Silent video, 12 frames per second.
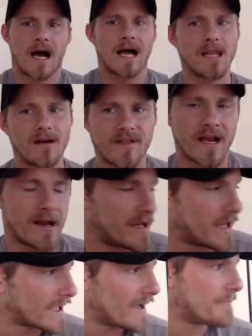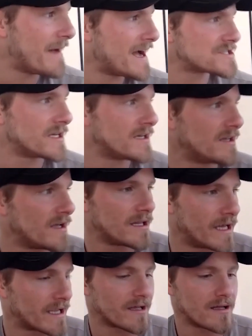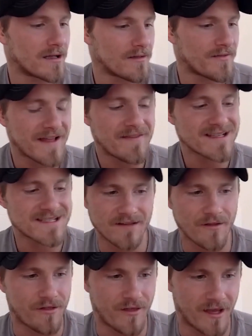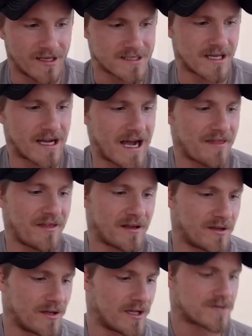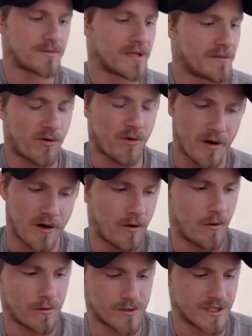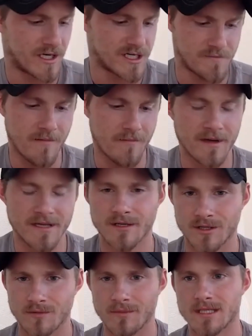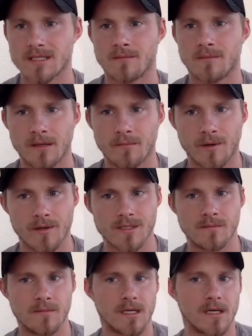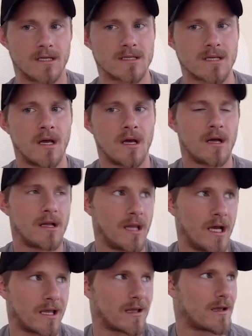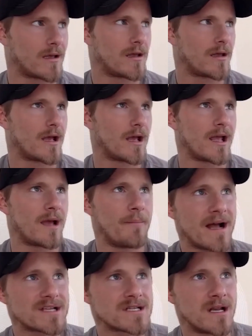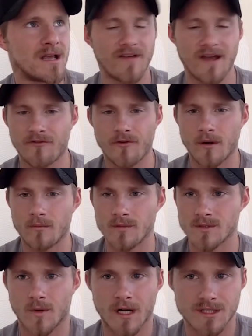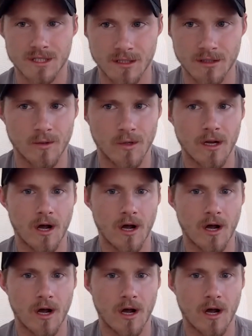I love that. And like, imagine it, like, then that's the other thing is like, I think it's really important to hold judgment until you meet somebody in person, because like, imagine if everyone was watching you